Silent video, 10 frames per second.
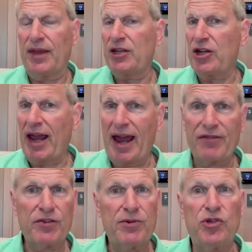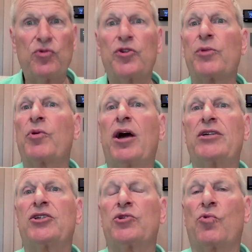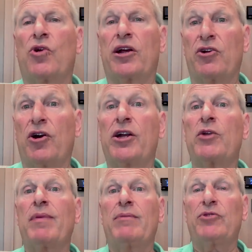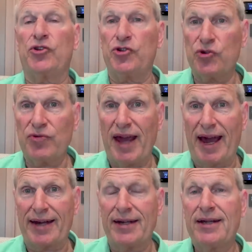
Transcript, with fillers: And you have to be doing the process work in order to be able to do that